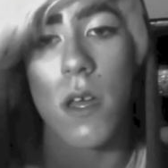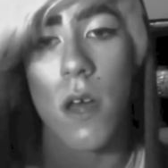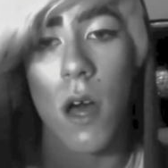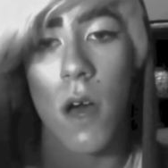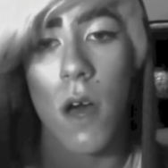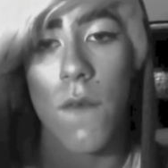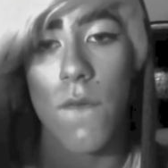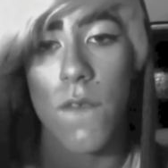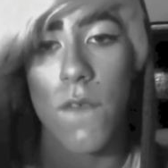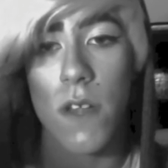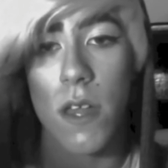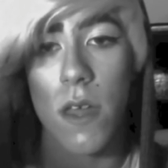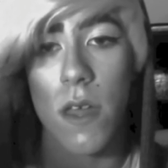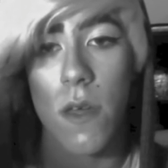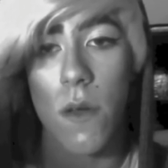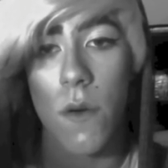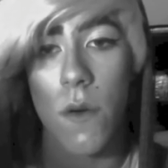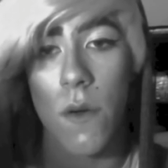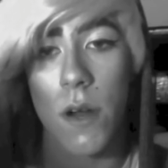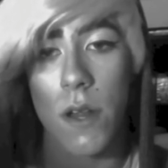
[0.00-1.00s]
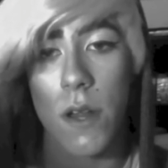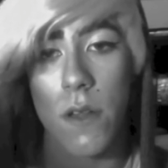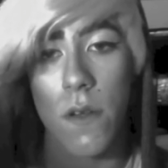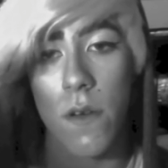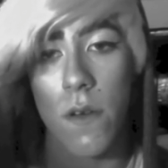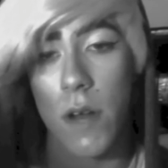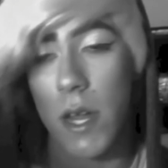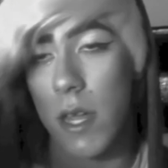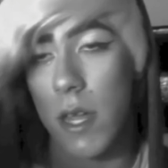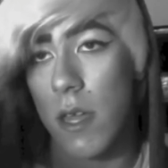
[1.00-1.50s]
confident or
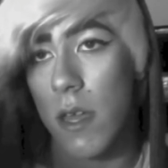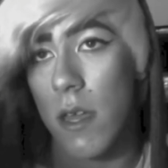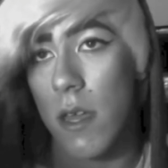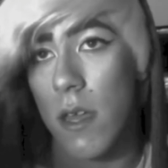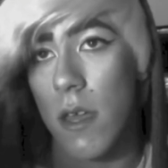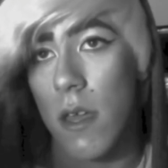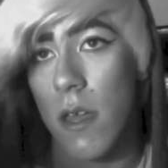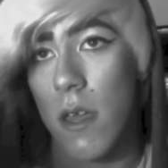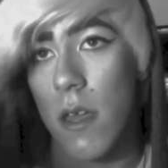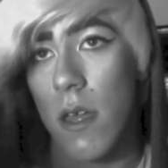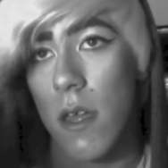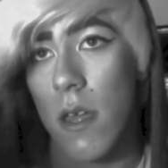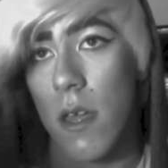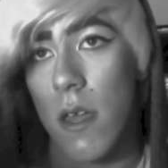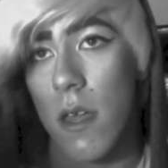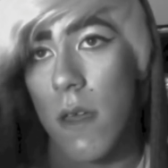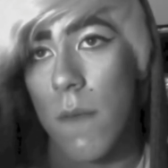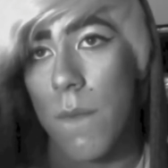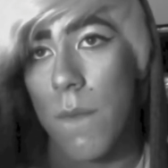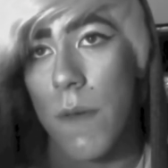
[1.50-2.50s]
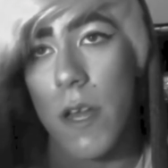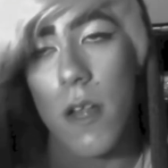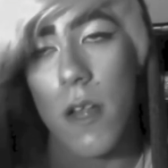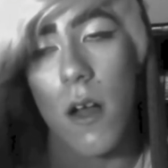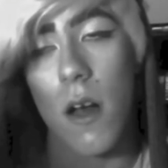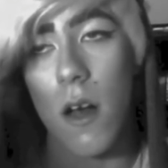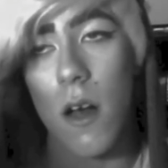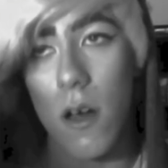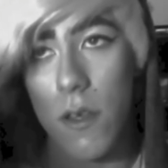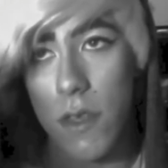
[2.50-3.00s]
ignoring, but
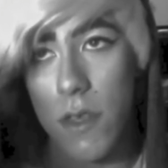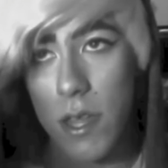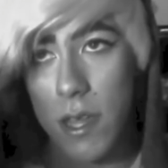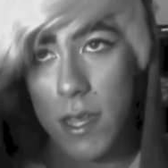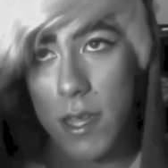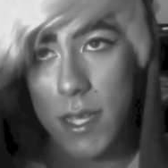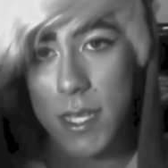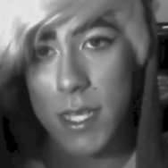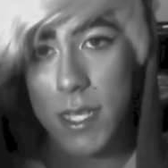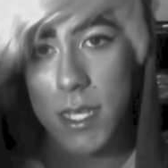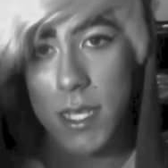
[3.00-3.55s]
all these